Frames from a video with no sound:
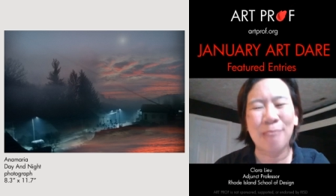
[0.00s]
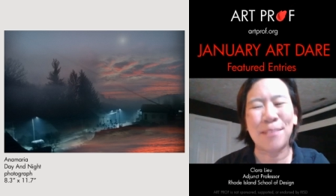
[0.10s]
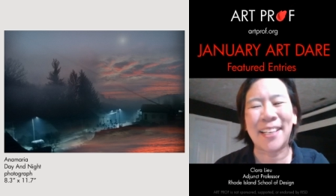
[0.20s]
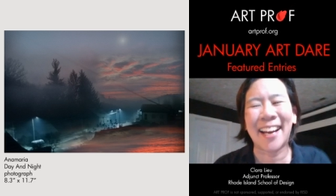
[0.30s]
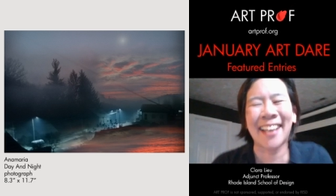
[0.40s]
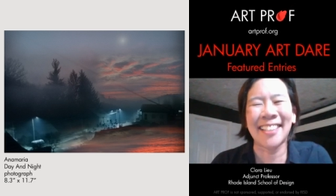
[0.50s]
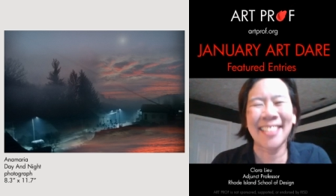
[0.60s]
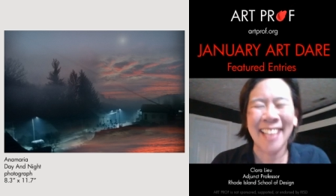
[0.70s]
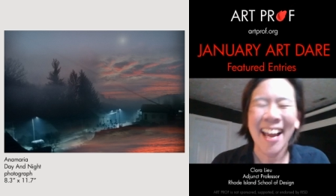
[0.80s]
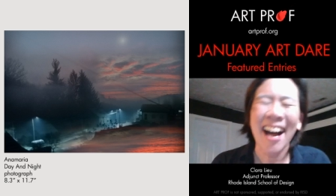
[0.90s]

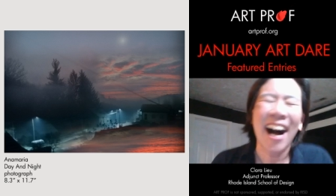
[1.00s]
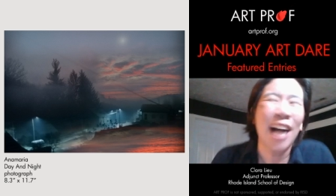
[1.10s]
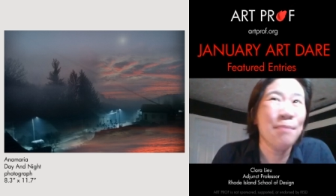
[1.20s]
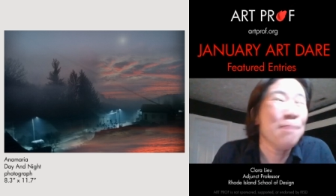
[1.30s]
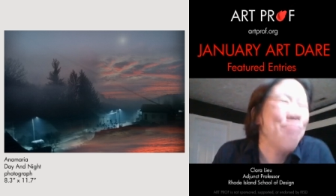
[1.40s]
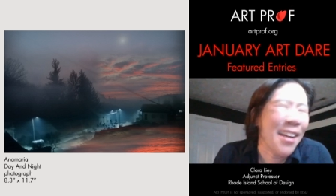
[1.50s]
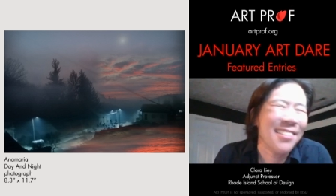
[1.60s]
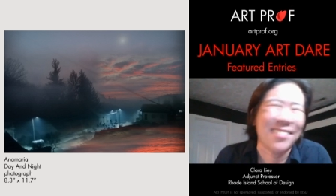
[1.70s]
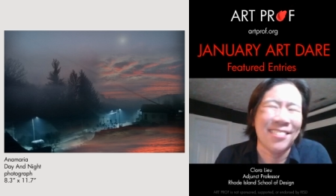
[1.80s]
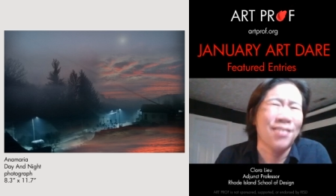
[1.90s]
because I'm a
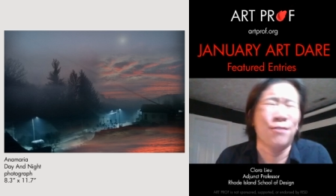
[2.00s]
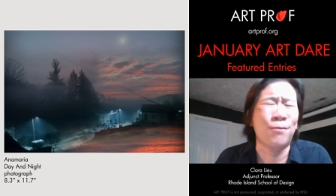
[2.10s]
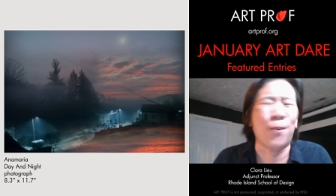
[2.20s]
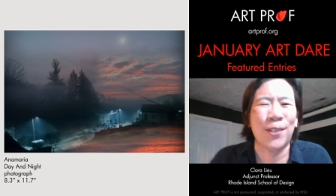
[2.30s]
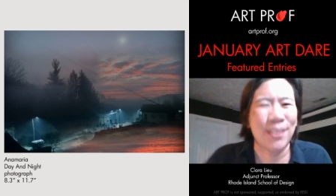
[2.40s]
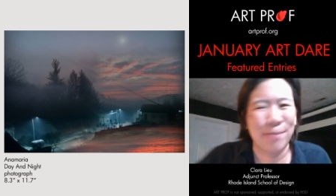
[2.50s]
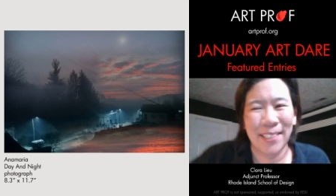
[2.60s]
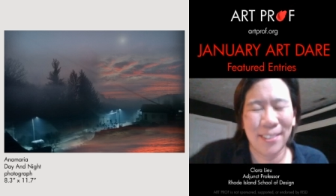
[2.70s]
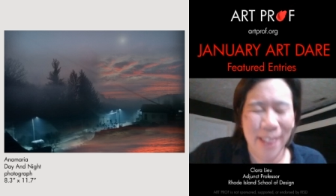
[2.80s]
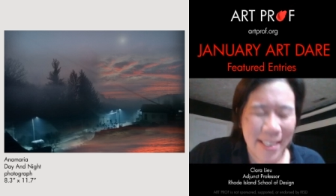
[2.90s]
painter, and so of course I'm going
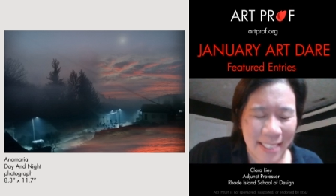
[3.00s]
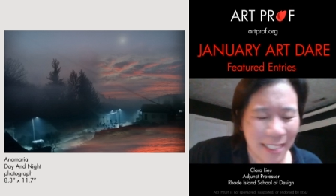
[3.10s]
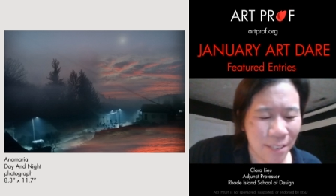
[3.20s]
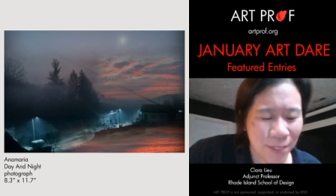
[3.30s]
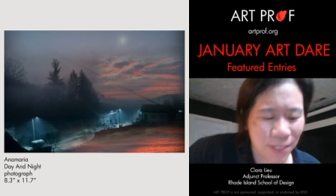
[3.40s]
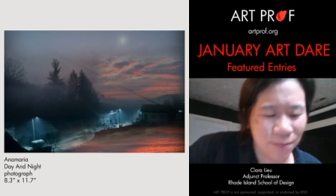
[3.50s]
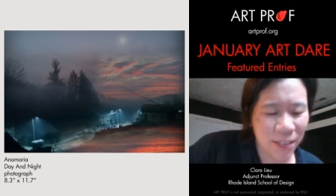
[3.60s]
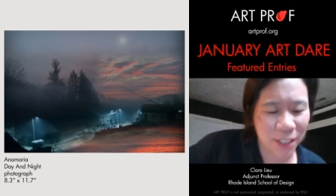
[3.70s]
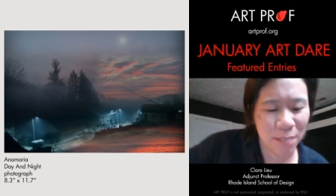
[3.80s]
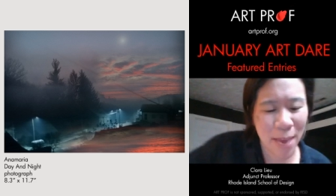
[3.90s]
to like it if it's
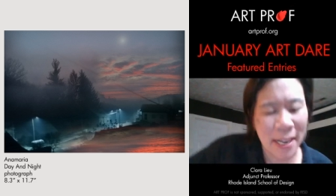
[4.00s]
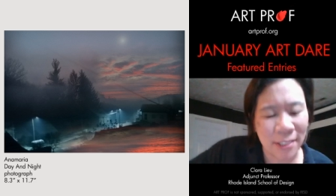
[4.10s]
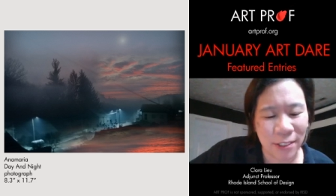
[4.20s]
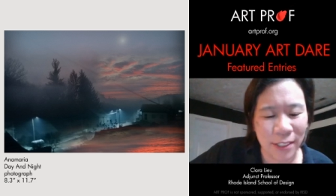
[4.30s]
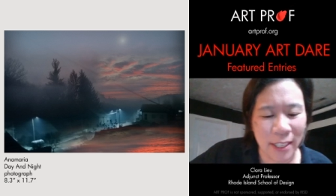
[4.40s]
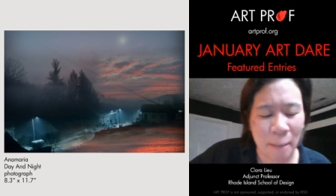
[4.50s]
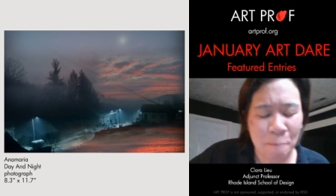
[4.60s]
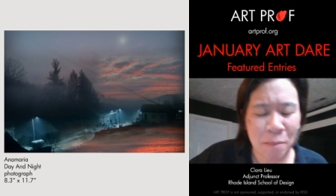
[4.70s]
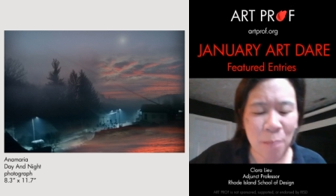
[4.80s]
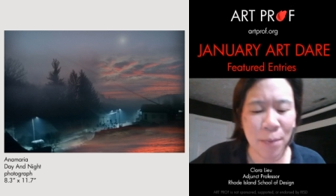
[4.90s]
very painterly.
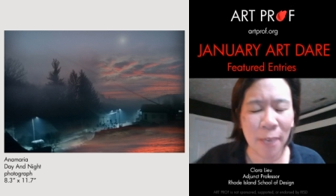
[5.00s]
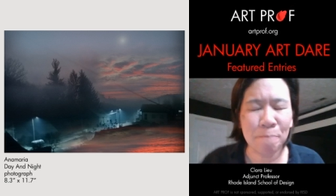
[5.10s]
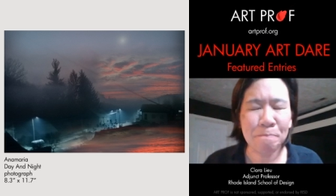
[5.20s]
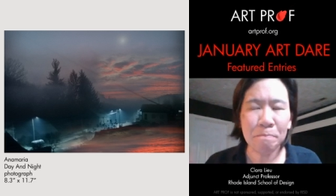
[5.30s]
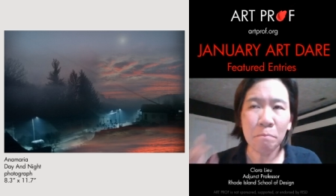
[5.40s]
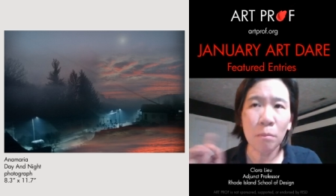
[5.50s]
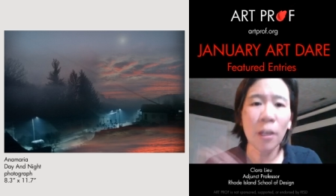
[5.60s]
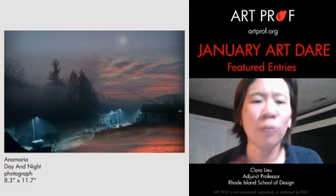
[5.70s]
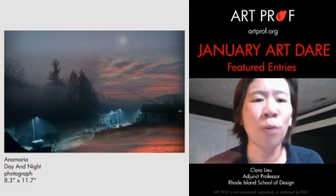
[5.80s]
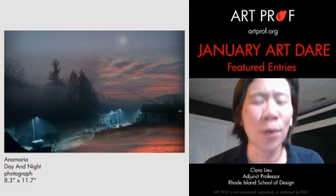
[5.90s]
But
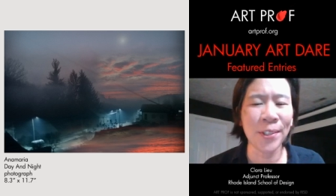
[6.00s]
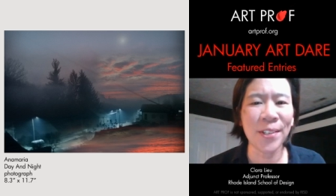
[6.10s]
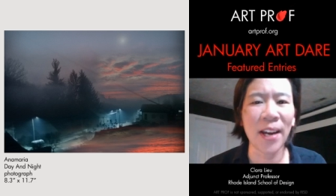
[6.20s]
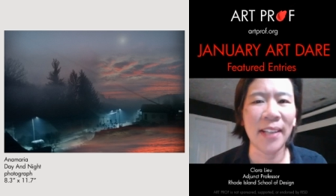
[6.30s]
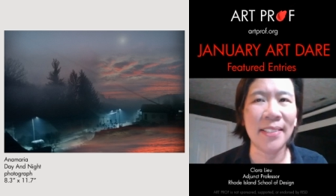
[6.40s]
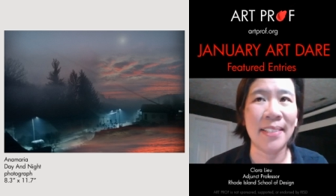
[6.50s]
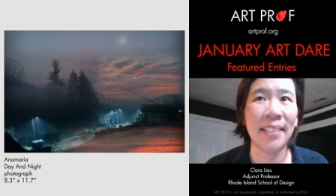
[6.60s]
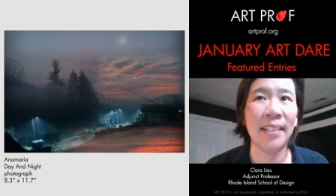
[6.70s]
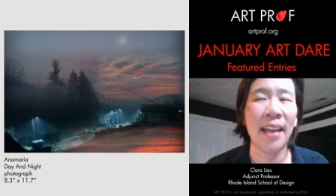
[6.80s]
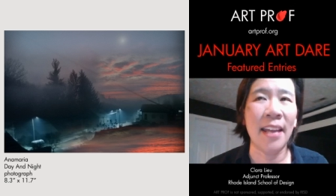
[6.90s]
Lauren and I
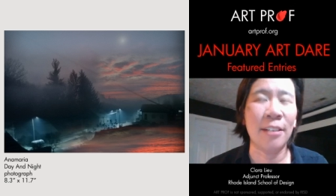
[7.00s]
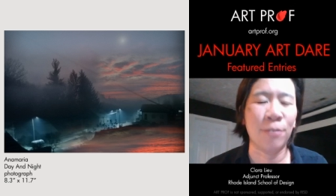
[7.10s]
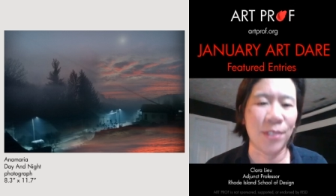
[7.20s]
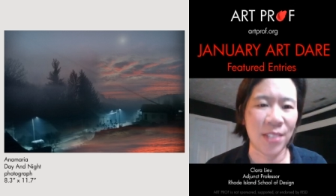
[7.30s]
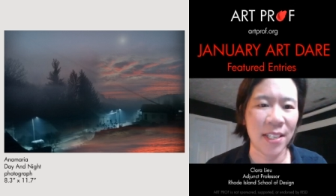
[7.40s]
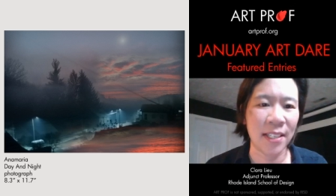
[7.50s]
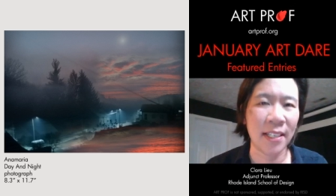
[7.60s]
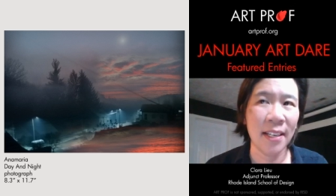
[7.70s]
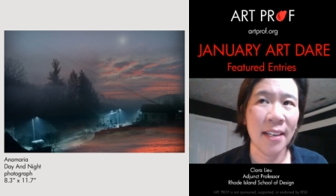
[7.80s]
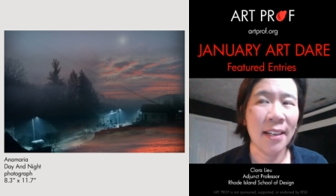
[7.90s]
did a critique,
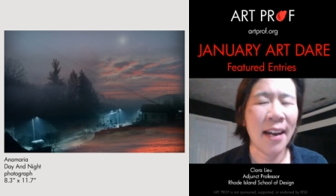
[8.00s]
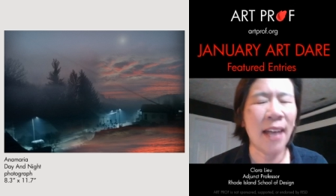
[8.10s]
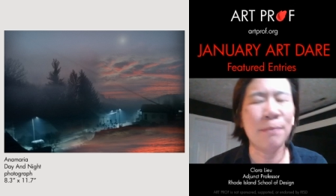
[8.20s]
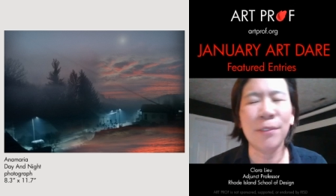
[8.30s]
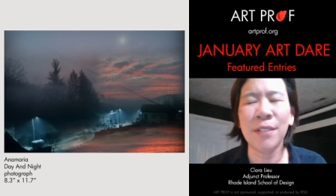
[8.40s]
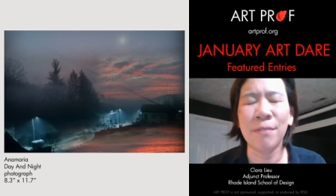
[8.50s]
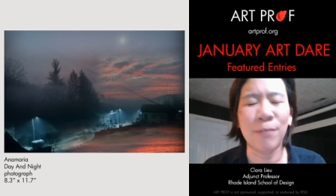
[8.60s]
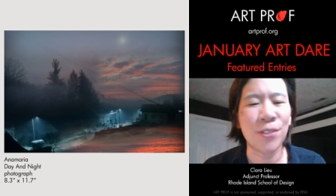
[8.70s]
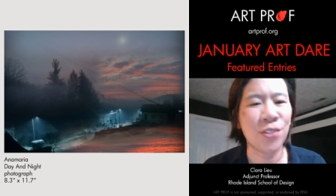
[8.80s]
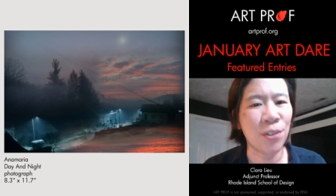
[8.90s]
I believe it
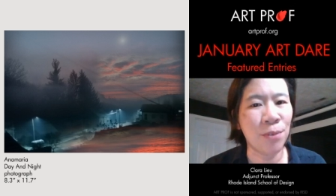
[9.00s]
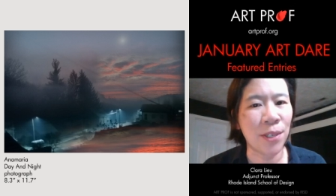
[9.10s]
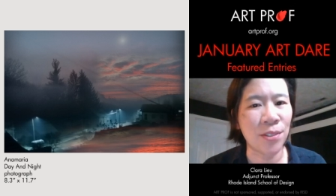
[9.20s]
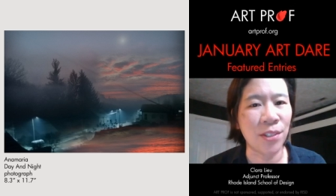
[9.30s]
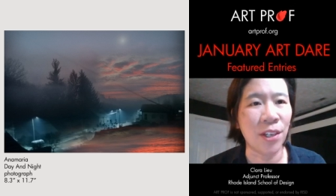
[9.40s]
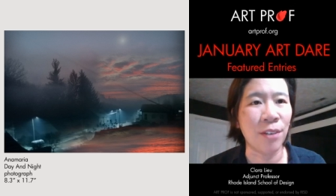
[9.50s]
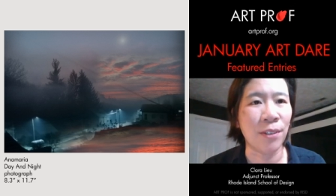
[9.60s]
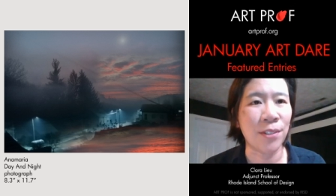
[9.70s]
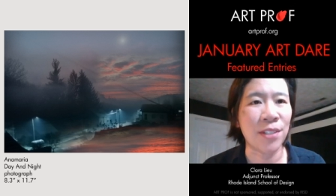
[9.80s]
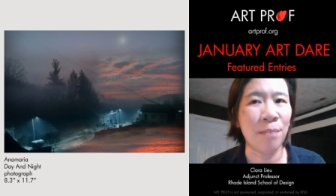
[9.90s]
was two weeks ago
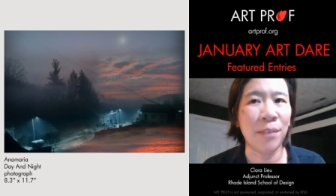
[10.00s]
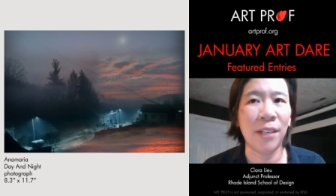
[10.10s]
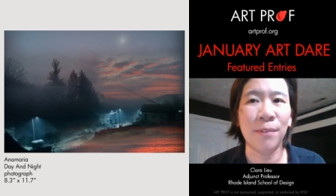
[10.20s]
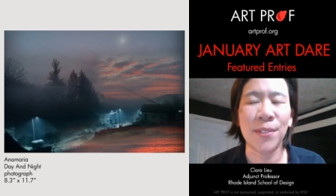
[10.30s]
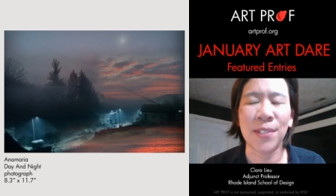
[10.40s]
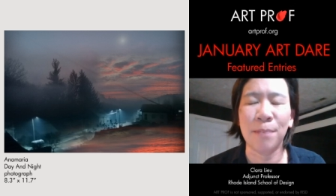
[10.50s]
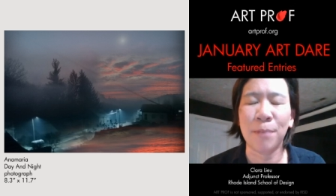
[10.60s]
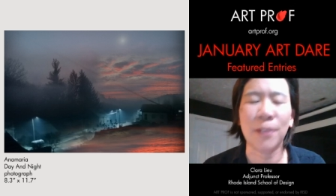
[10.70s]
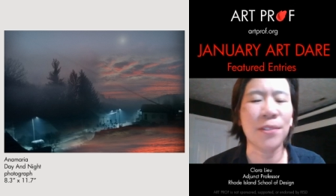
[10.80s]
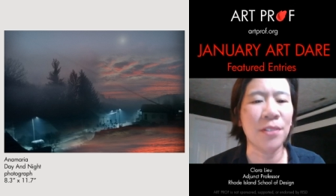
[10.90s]
or something. It was a
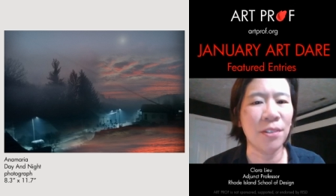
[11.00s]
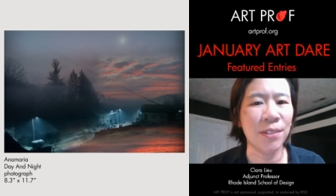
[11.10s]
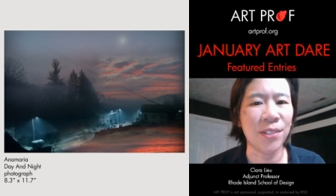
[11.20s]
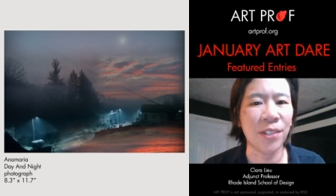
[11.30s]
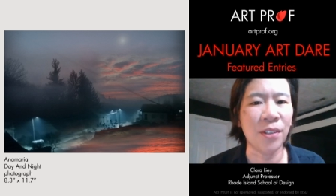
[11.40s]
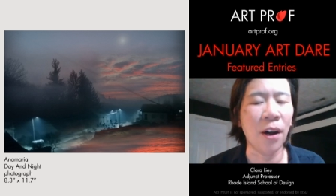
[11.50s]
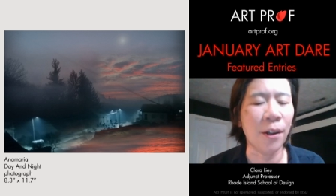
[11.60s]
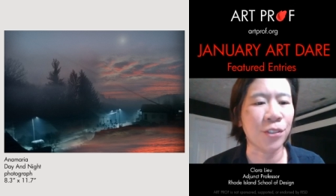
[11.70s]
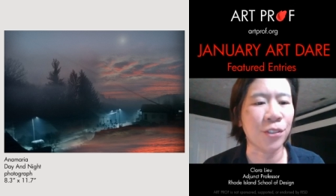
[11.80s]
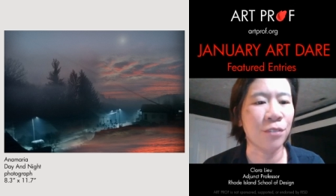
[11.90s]
person who had done
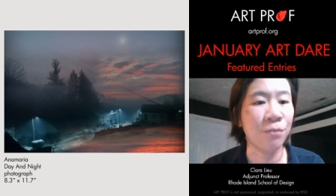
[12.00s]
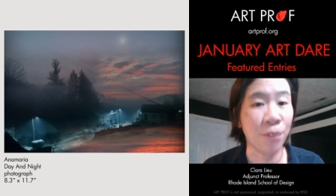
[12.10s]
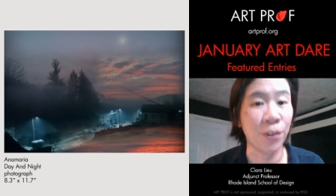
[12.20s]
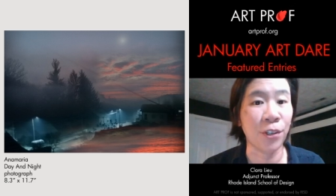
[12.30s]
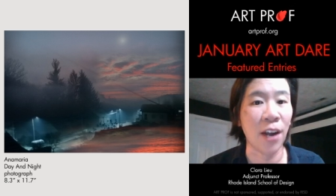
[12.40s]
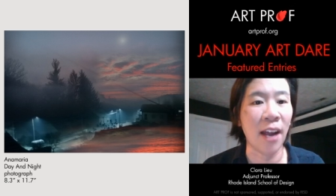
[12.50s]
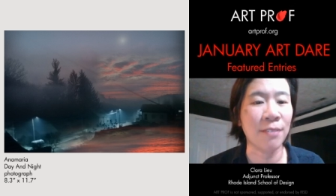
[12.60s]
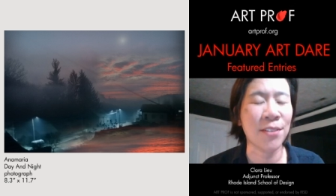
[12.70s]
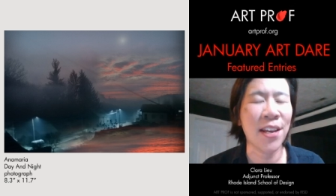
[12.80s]
altered photographs,